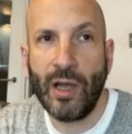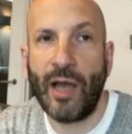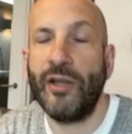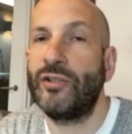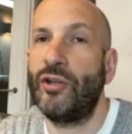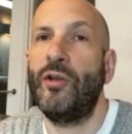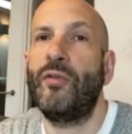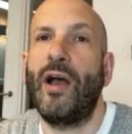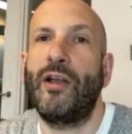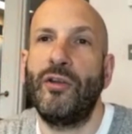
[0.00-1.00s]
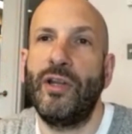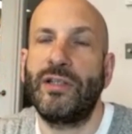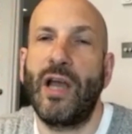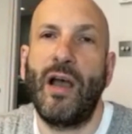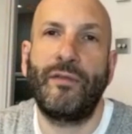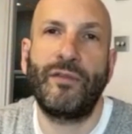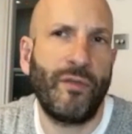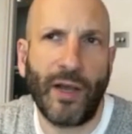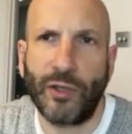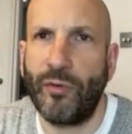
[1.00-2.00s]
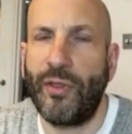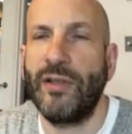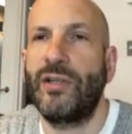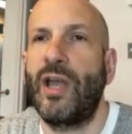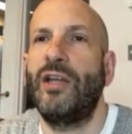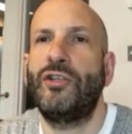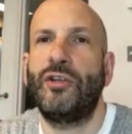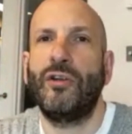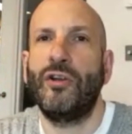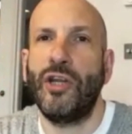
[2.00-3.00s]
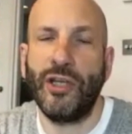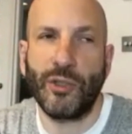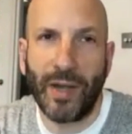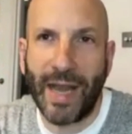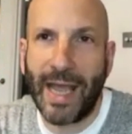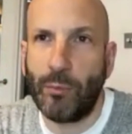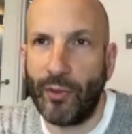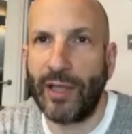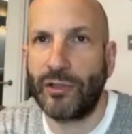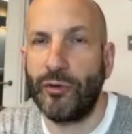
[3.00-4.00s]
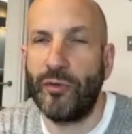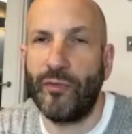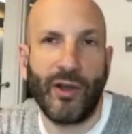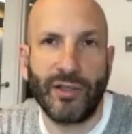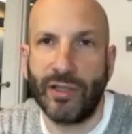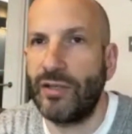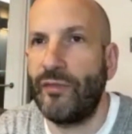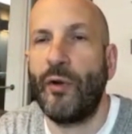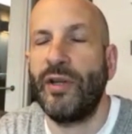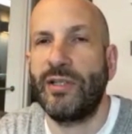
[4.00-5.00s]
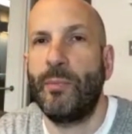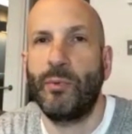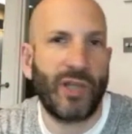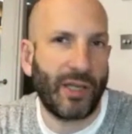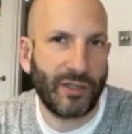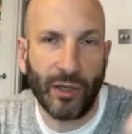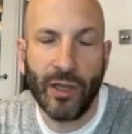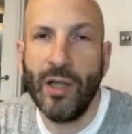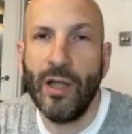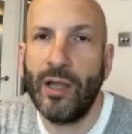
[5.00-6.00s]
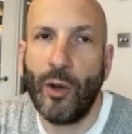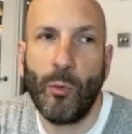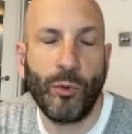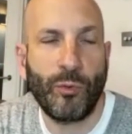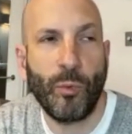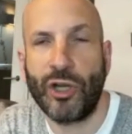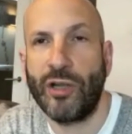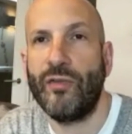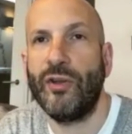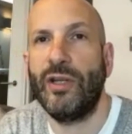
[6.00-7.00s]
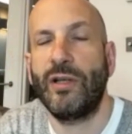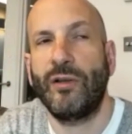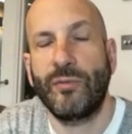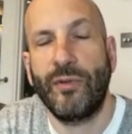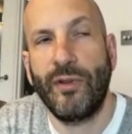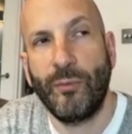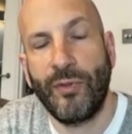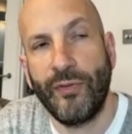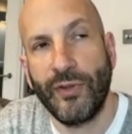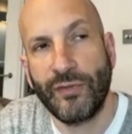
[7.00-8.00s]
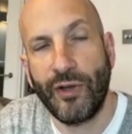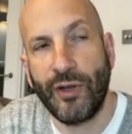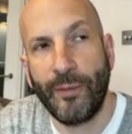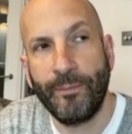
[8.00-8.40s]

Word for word: And then to do that, you need to have two-factor authentication and you need to enable that on your devices. It's a very simple setting. You know, we'll, we'll show you the details within, within this video.